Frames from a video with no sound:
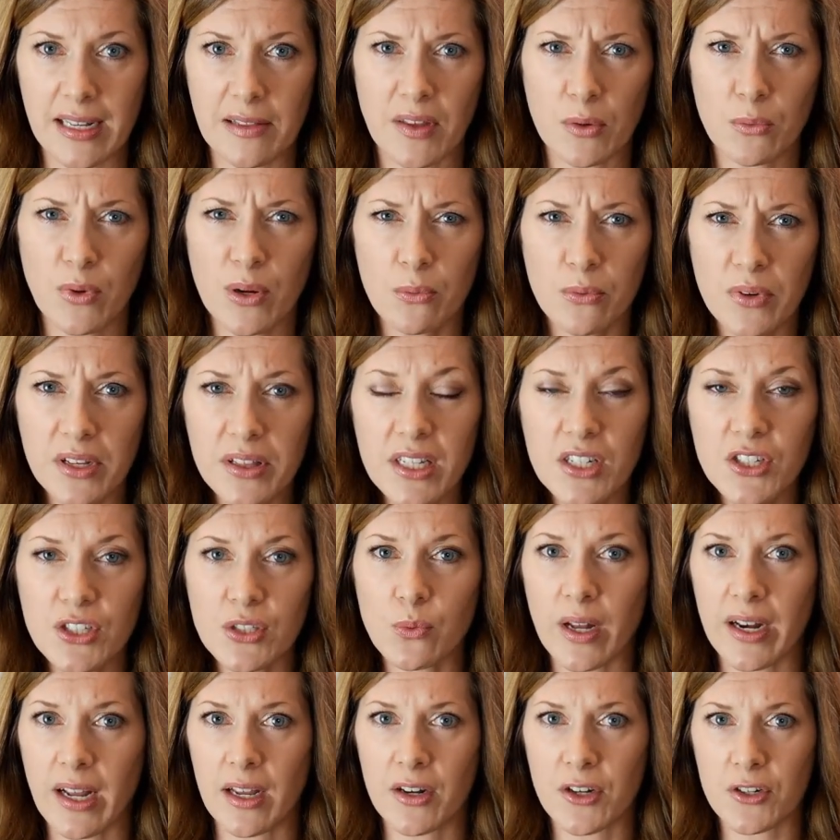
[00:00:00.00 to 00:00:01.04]
that we really just
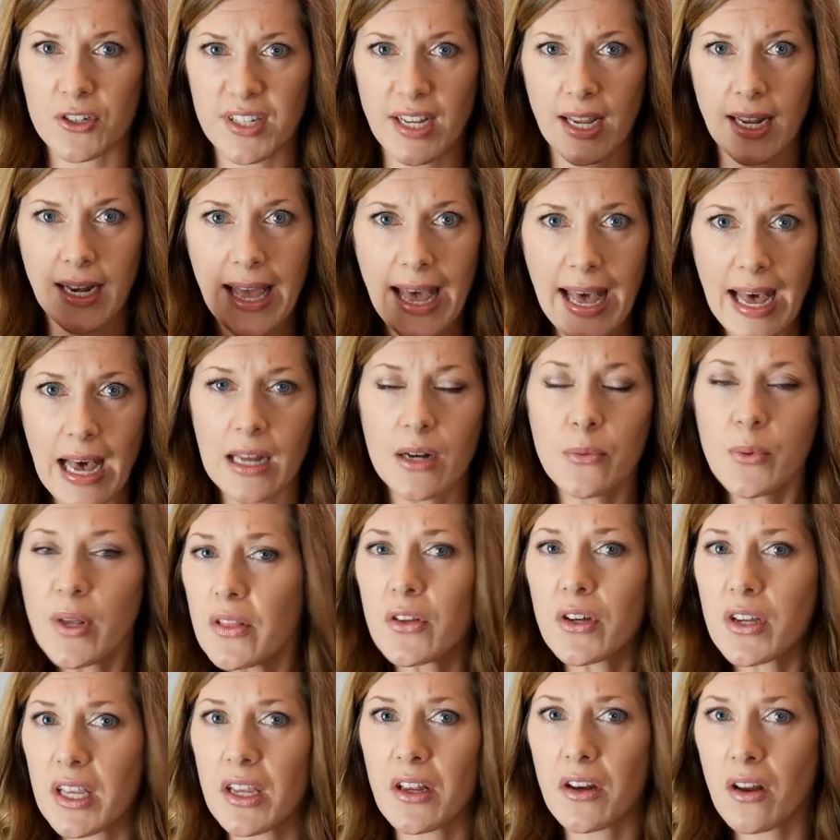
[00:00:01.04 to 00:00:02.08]
want to understand how do we
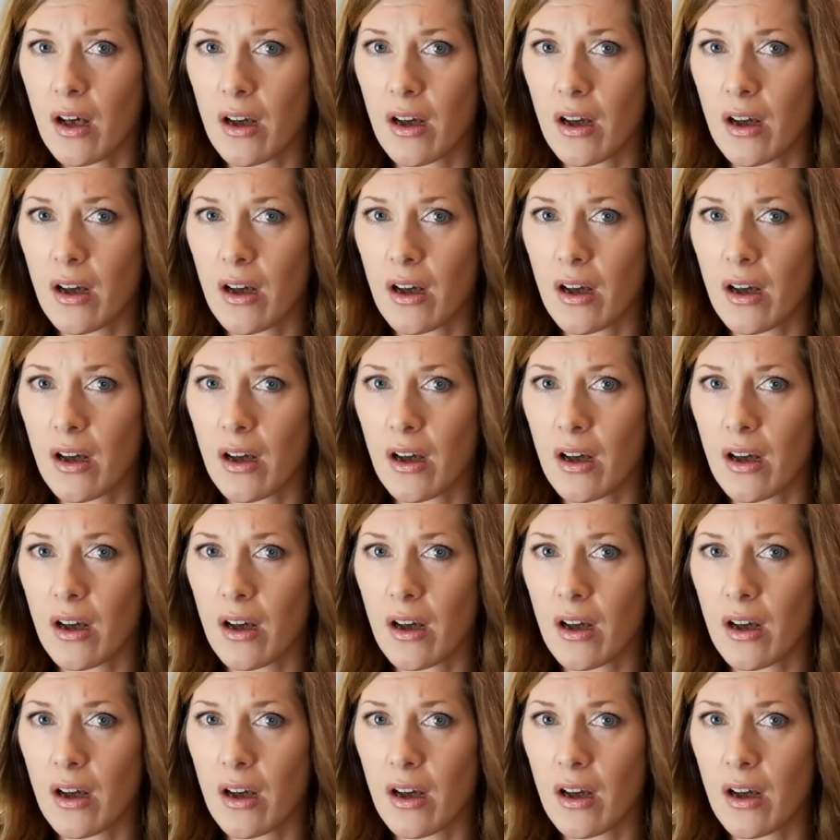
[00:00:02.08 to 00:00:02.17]
look in